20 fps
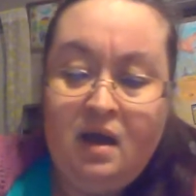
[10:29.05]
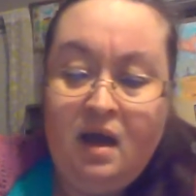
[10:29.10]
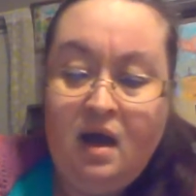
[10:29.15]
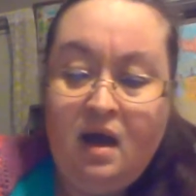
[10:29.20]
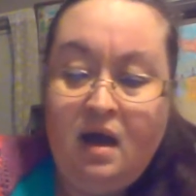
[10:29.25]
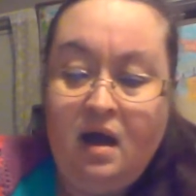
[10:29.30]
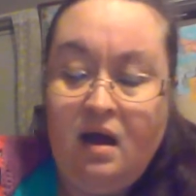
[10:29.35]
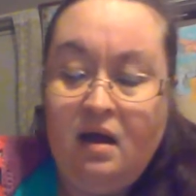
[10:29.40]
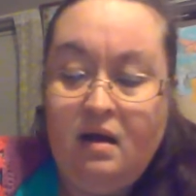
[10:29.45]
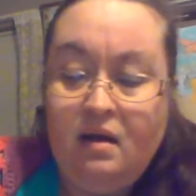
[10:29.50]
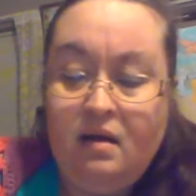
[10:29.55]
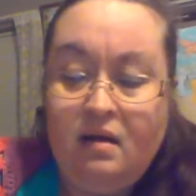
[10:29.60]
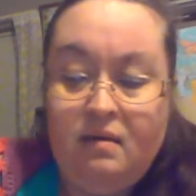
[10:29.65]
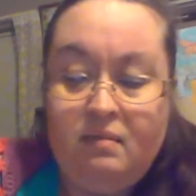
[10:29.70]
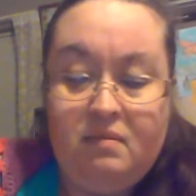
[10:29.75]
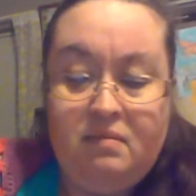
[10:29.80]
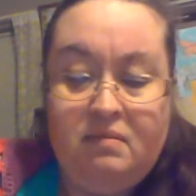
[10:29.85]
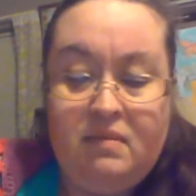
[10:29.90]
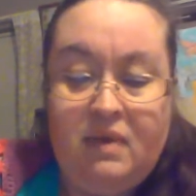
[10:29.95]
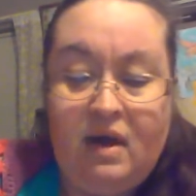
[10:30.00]

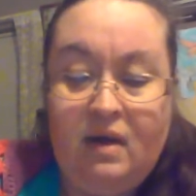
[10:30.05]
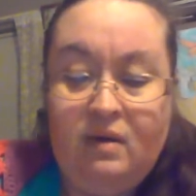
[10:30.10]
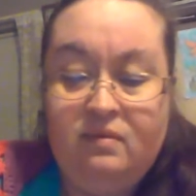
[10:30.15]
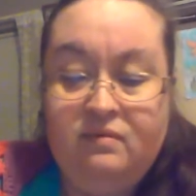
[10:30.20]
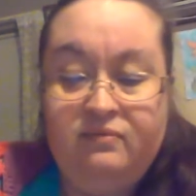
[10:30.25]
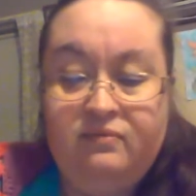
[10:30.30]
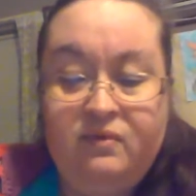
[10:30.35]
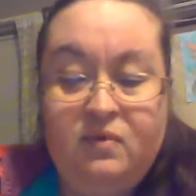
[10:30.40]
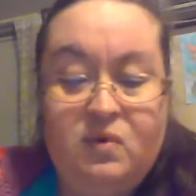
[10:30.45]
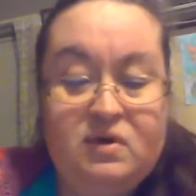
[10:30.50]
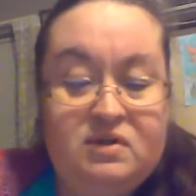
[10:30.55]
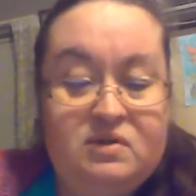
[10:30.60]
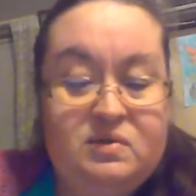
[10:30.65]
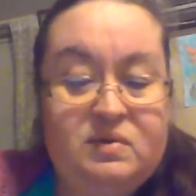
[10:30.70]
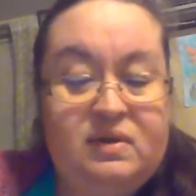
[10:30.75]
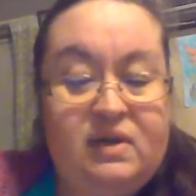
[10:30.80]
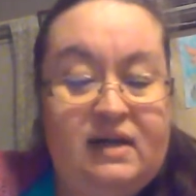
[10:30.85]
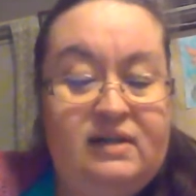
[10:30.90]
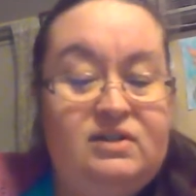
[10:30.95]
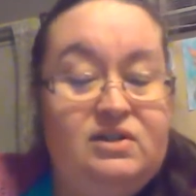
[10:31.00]
I, of course,
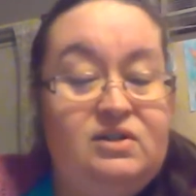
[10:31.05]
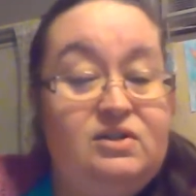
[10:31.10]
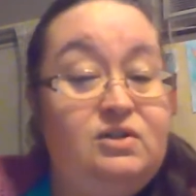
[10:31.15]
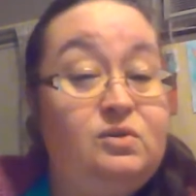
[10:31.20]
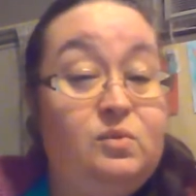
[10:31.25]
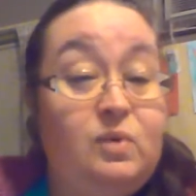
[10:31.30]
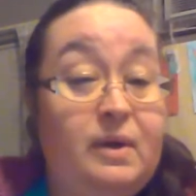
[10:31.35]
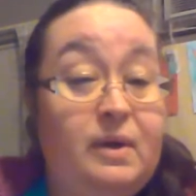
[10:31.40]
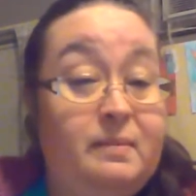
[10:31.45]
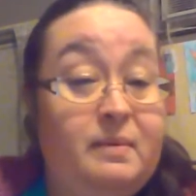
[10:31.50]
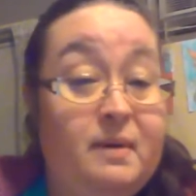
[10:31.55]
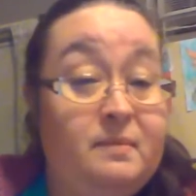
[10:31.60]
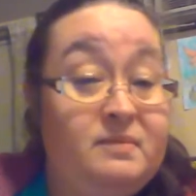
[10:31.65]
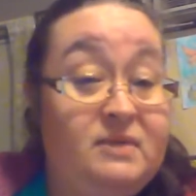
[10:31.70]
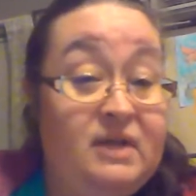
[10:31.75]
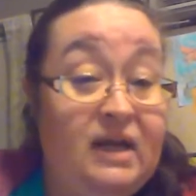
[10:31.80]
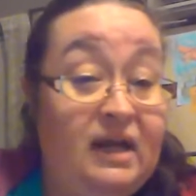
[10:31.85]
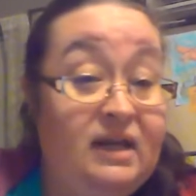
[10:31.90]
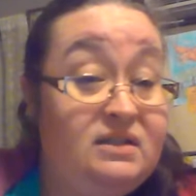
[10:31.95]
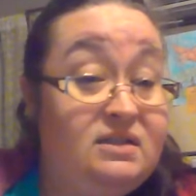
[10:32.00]
would like to do with
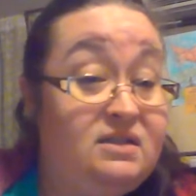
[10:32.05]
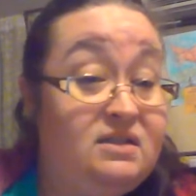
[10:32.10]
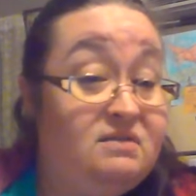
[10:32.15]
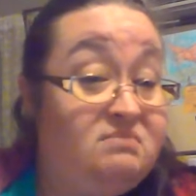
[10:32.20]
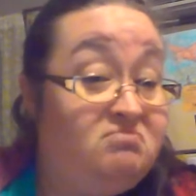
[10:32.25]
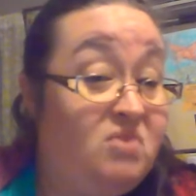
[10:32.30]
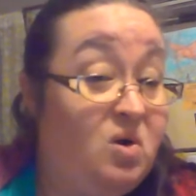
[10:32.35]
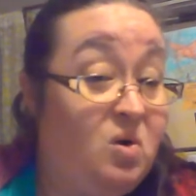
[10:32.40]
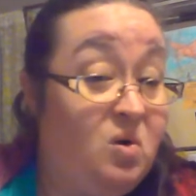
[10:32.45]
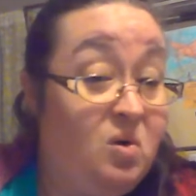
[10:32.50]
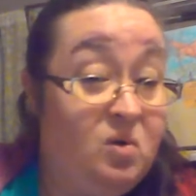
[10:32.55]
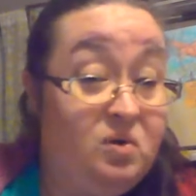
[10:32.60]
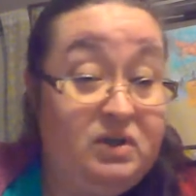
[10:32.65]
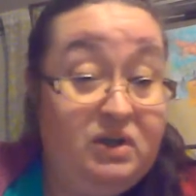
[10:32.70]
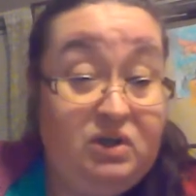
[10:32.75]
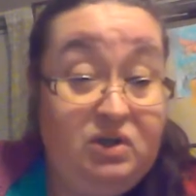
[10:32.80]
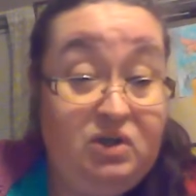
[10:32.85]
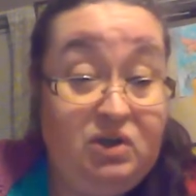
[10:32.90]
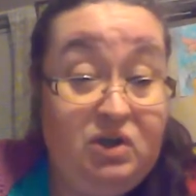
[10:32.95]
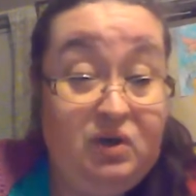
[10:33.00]
updates, old
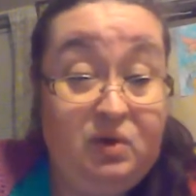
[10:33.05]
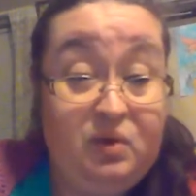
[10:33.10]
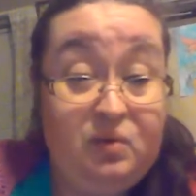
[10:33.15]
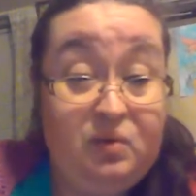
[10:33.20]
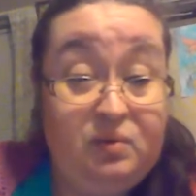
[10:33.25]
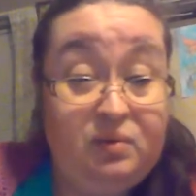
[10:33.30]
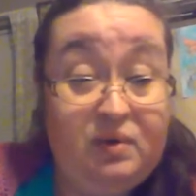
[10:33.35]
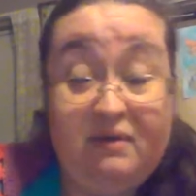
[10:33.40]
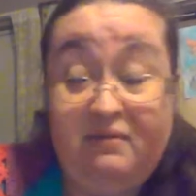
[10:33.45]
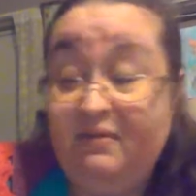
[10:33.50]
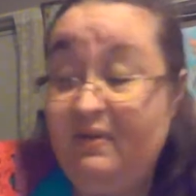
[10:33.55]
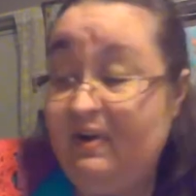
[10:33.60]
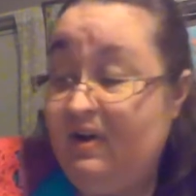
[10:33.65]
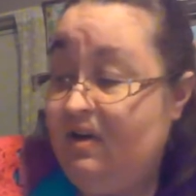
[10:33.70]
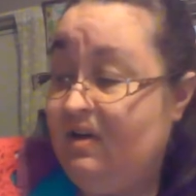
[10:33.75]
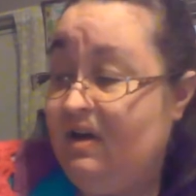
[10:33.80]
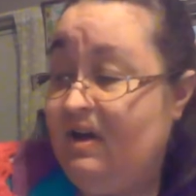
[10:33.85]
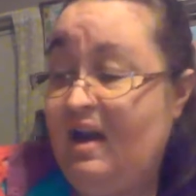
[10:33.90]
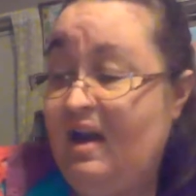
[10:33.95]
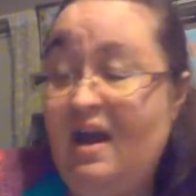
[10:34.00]
and new. I
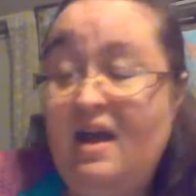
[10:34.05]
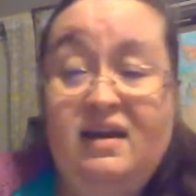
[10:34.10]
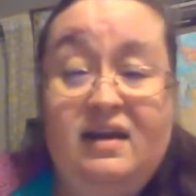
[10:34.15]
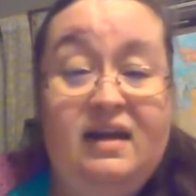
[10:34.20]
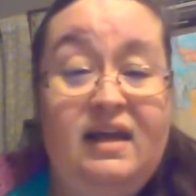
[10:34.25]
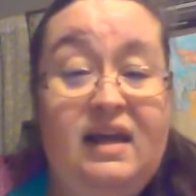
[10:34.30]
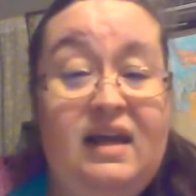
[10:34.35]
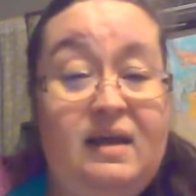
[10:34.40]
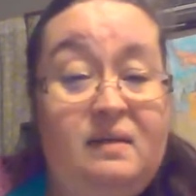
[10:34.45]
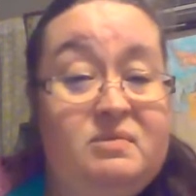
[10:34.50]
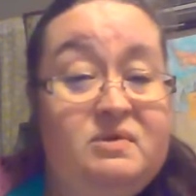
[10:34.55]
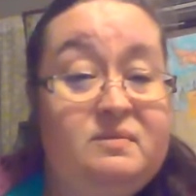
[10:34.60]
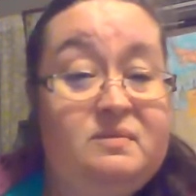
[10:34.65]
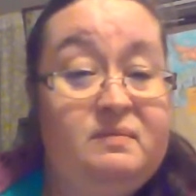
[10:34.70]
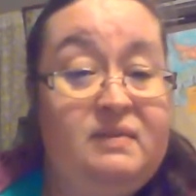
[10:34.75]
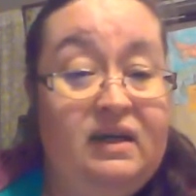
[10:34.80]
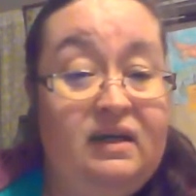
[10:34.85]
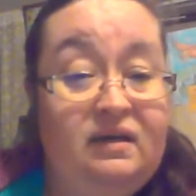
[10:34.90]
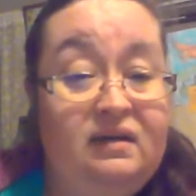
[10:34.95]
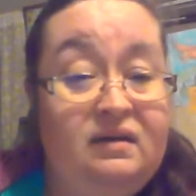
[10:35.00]
figured it kind of keeps
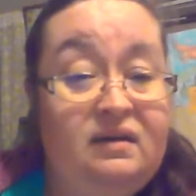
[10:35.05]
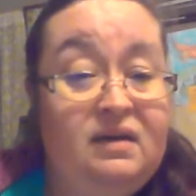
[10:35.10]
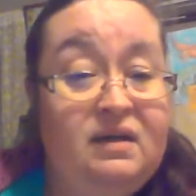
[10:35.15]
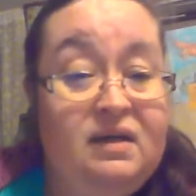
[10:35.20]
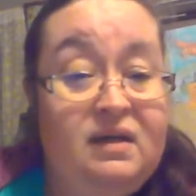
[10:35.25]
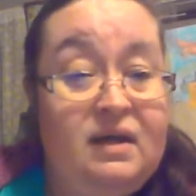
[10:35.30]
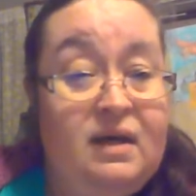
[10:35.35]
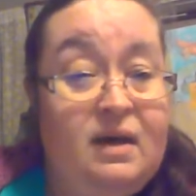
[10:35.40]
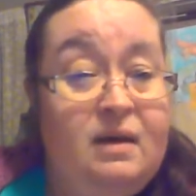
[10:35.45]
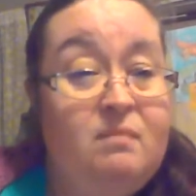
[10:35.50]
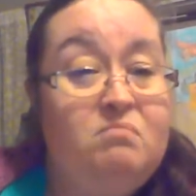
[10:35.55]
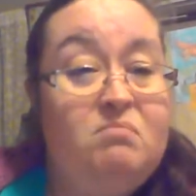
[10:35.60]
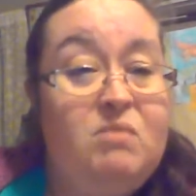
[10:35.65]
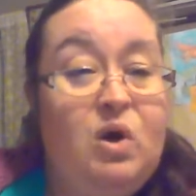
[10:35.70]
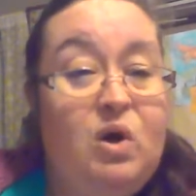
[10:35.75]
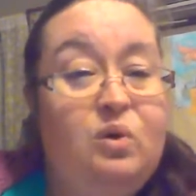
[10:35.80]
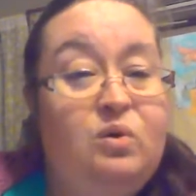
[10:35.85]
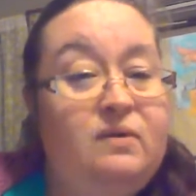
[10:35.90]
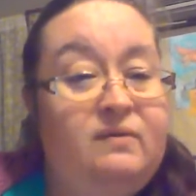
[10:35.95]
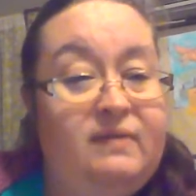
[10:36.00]
me
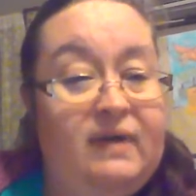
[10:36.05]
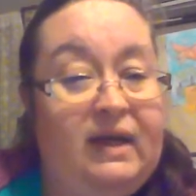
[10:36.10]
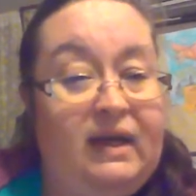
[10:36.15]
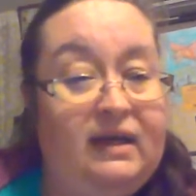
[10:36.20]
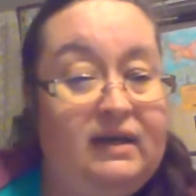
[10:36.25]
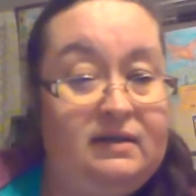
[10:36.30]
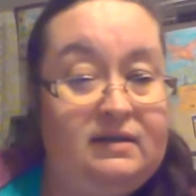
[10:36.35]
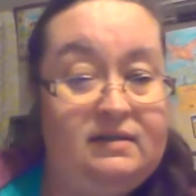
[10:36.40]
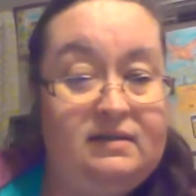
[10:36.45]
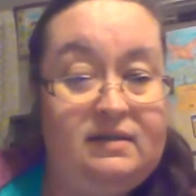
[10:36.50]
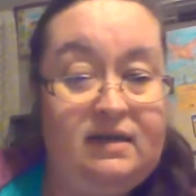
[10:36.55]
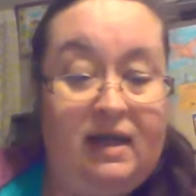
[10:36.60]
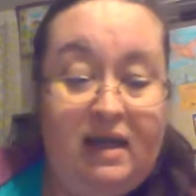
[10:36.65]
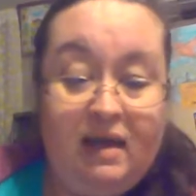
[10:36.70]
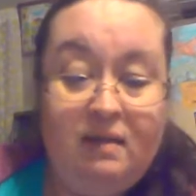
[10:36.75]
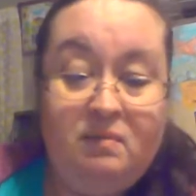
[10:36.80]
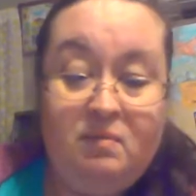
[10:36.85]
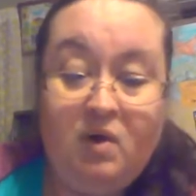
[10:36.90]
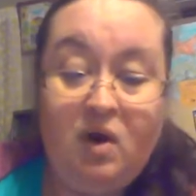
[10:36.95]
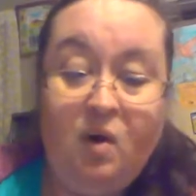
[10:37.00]
motivated to
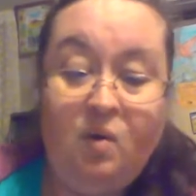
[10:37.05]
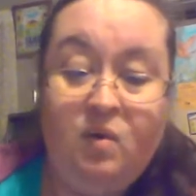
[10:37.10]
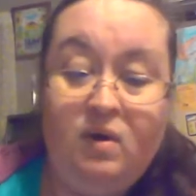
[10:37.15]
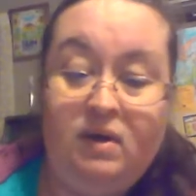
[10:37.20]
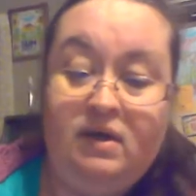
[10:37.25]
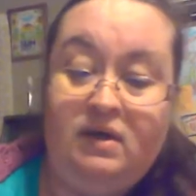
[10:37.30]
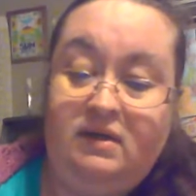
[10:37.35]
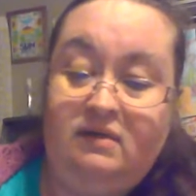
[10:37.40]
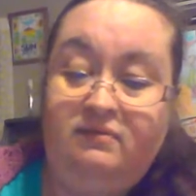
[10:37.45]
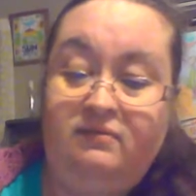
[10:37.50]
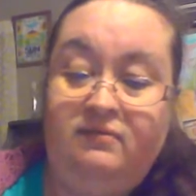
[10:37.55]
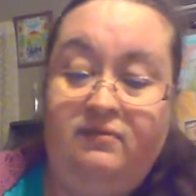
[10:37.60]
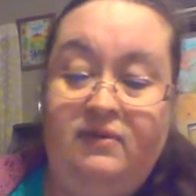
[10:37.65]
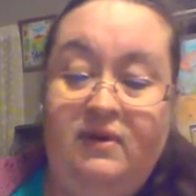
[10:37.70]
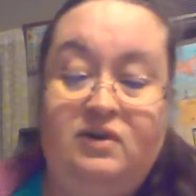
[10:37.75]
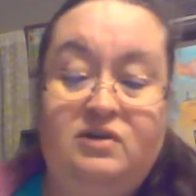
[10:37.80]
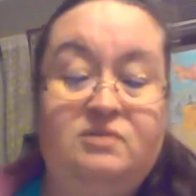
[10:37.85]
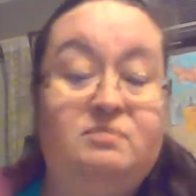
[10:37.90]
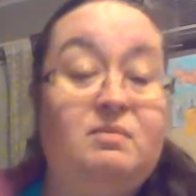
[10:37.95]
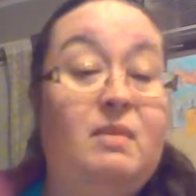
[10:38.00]
keep going and
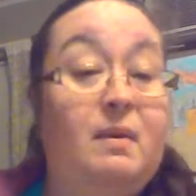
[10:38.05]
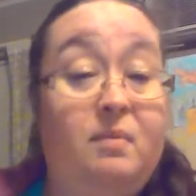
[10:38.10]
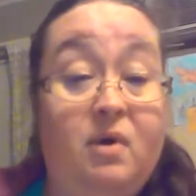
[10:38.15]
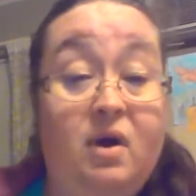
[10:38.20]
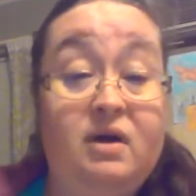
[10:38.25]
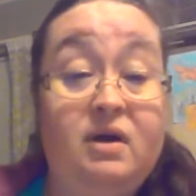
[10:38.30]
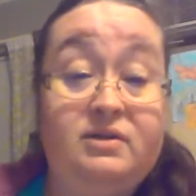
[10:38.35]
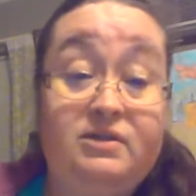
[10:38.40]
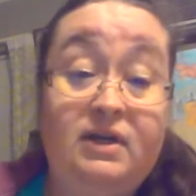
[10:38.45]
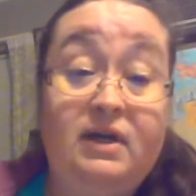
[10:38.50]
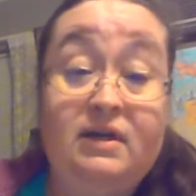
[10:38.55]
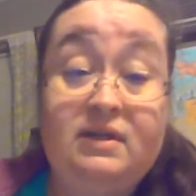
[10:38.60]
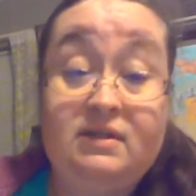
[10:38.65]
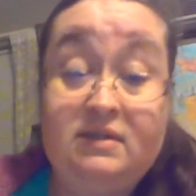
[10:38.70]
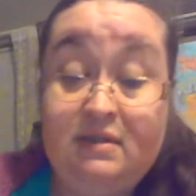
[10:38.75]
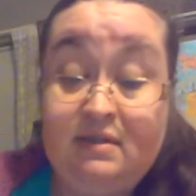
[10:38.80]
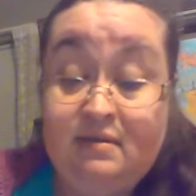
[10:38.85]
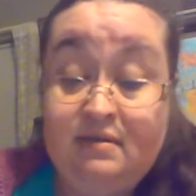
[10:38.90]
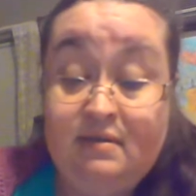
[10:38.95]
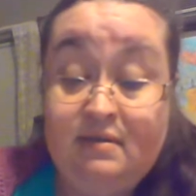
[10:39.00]
finish my projects.